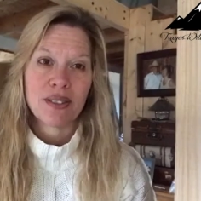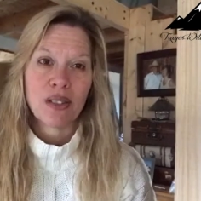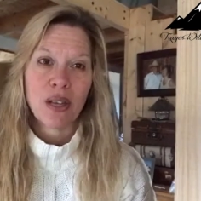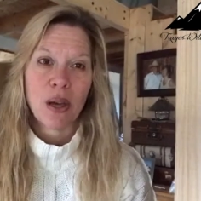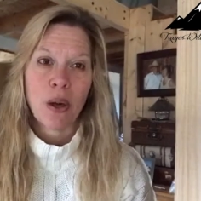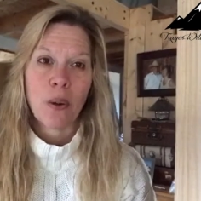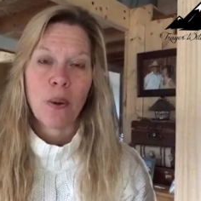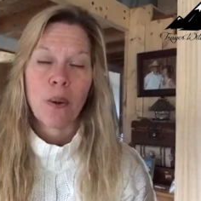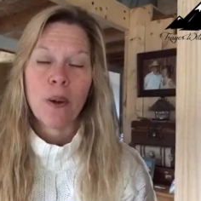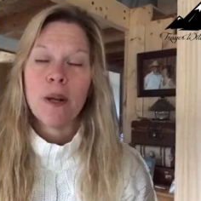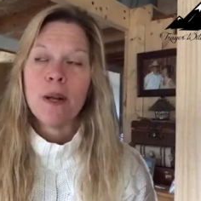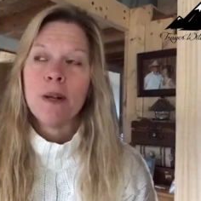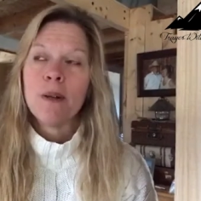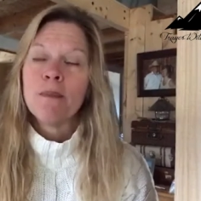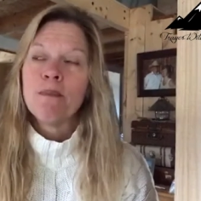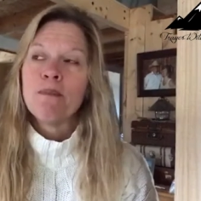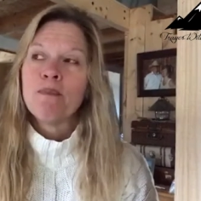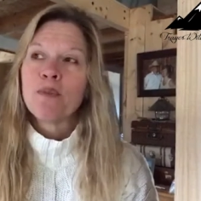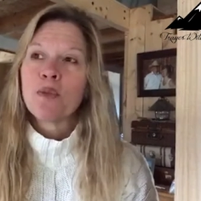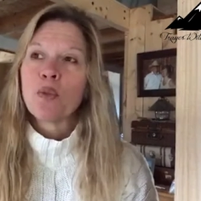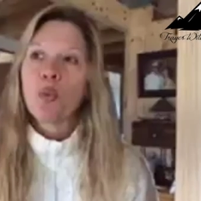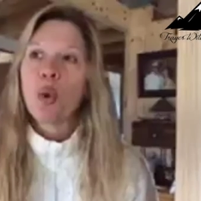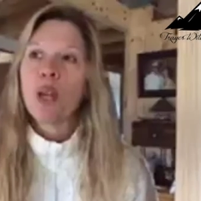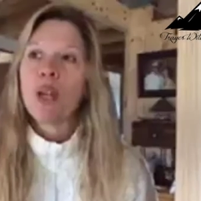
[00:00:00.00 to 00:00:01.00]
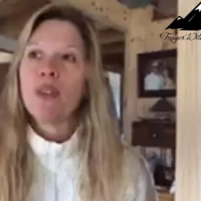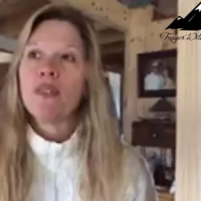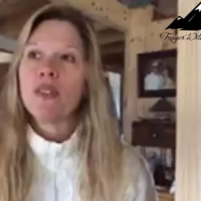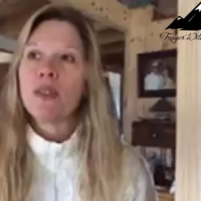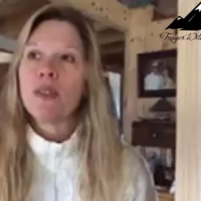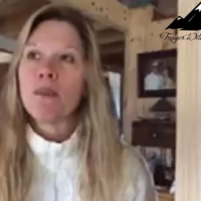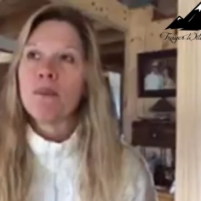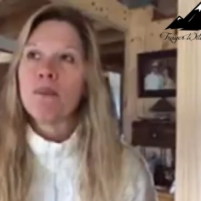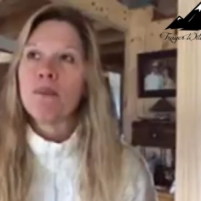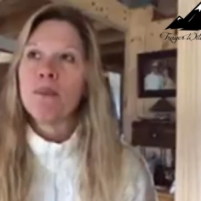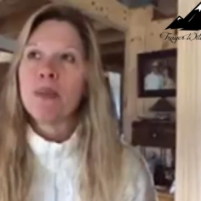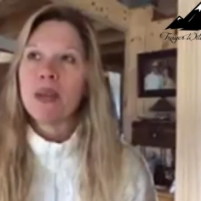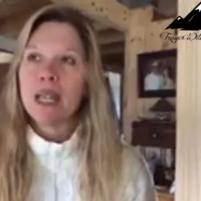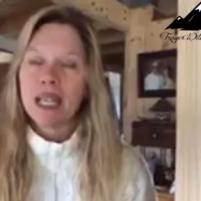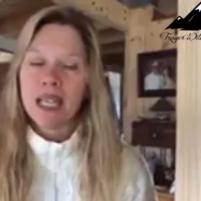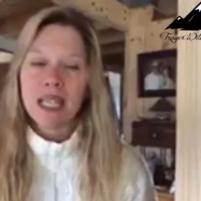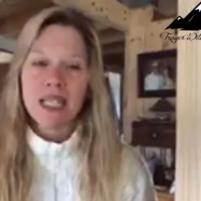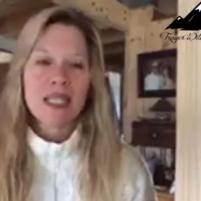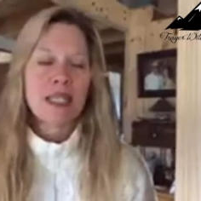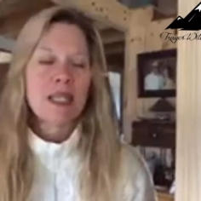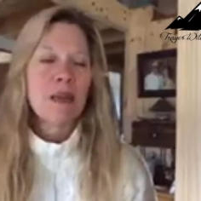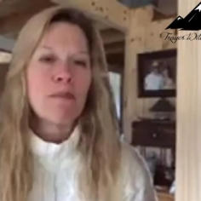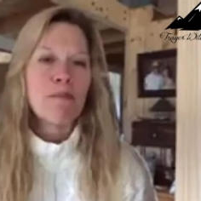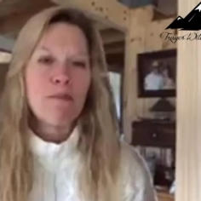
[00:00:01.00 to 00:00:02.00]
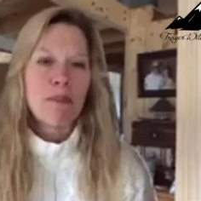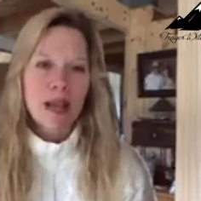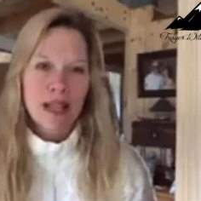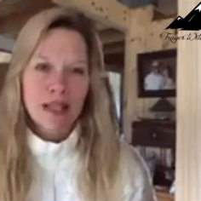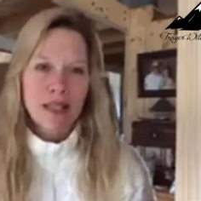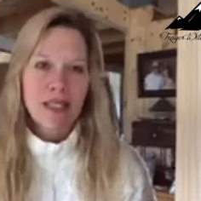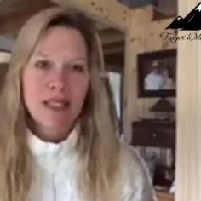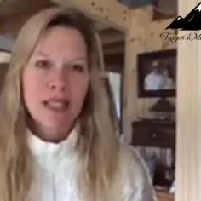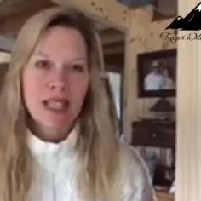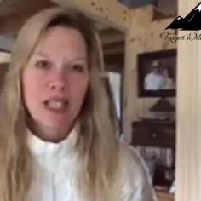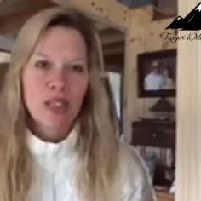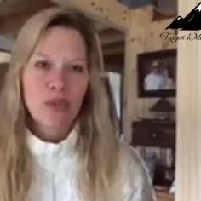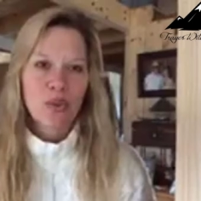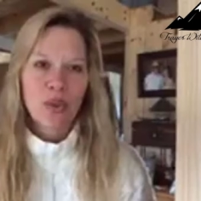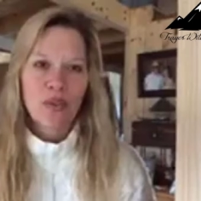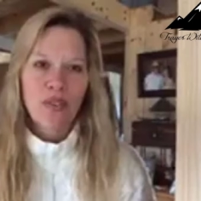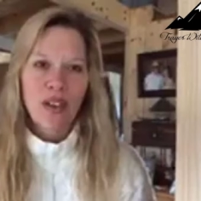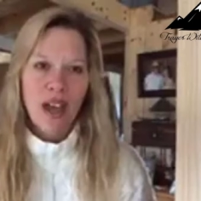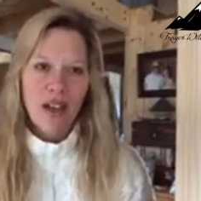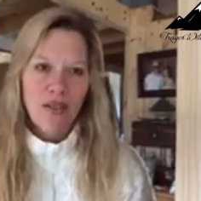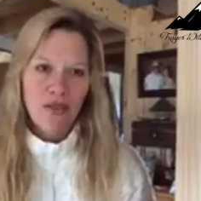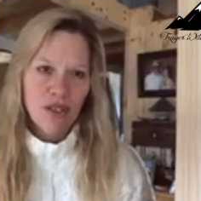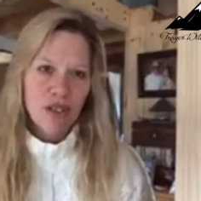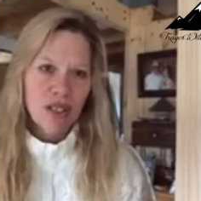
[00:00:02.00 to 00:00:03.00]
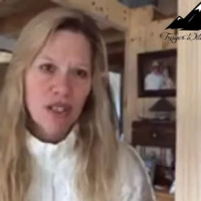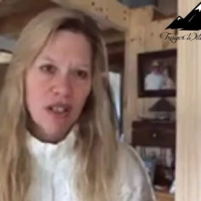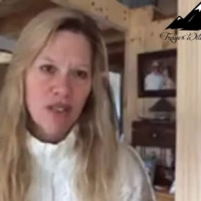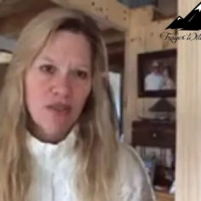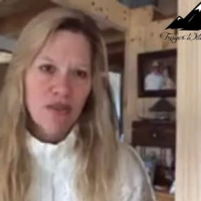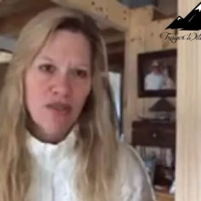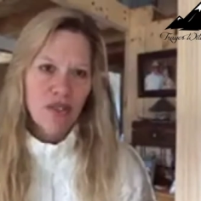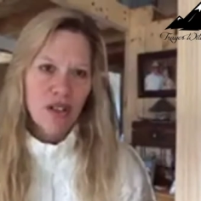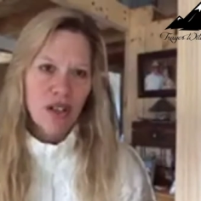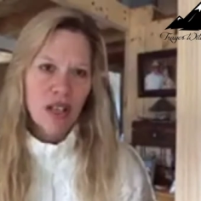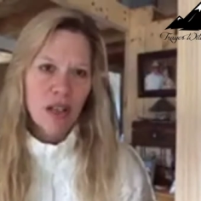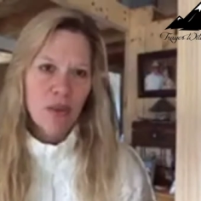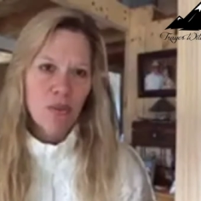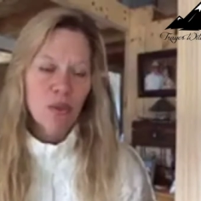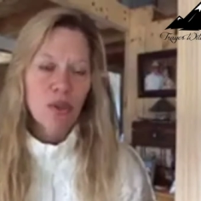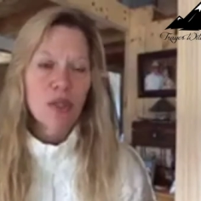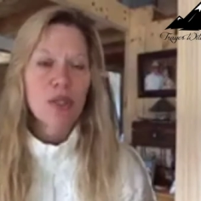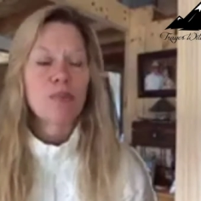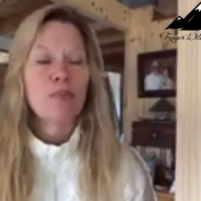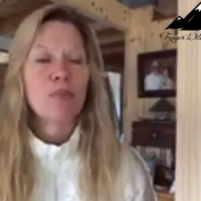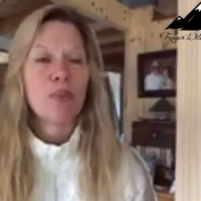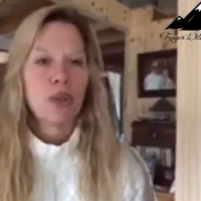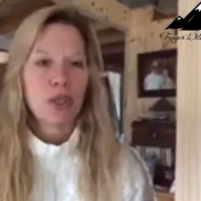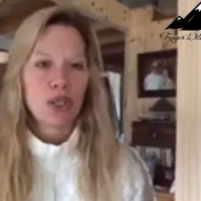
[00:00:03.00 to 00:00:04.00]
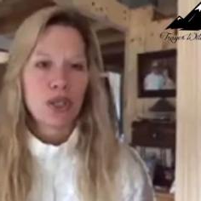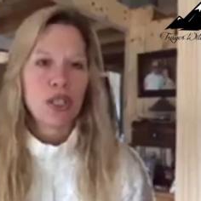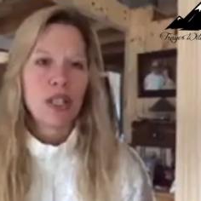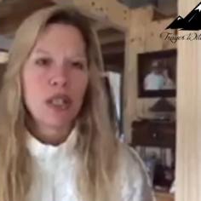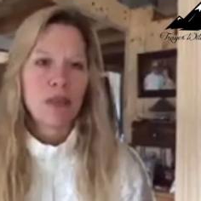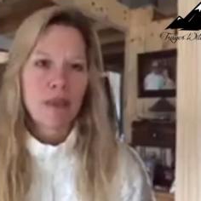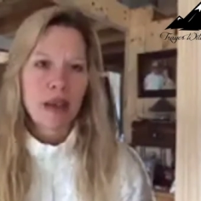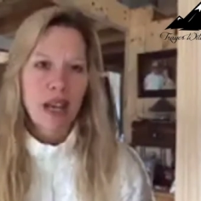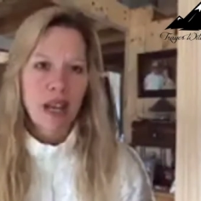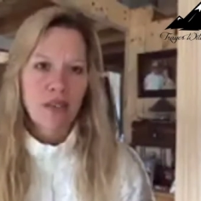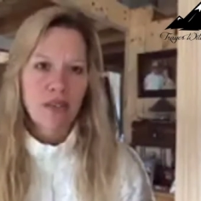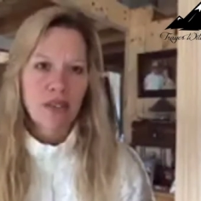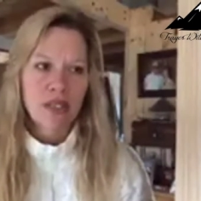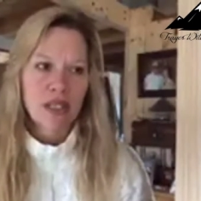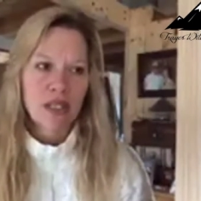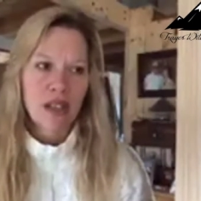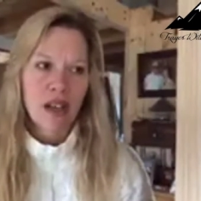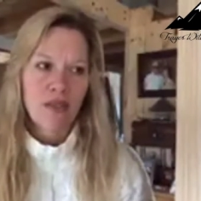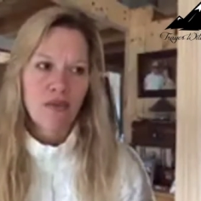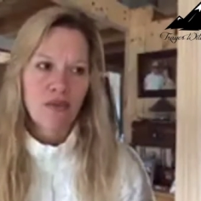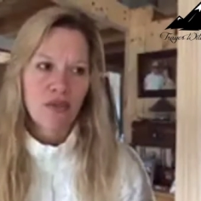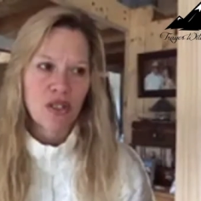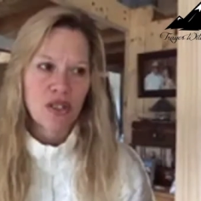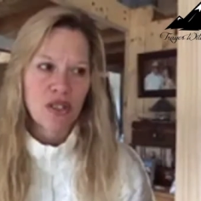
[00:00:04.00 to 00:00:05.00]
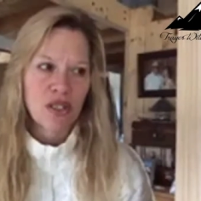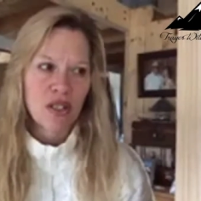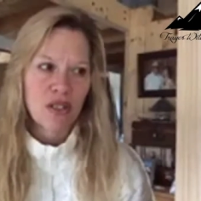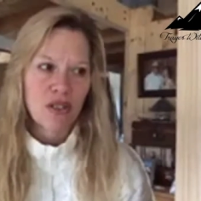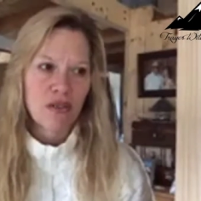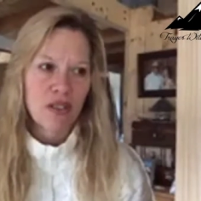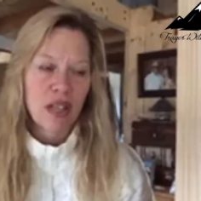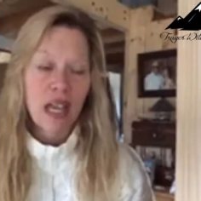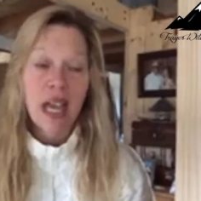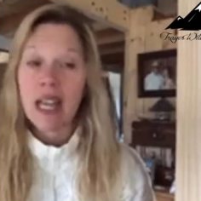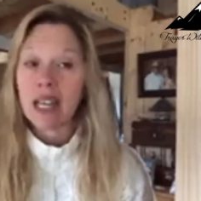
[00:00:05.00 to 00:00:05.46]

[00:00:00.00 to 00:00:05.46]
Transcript: So one of the biggest and best things we've ever done for him was pushed him out of his comfort zone.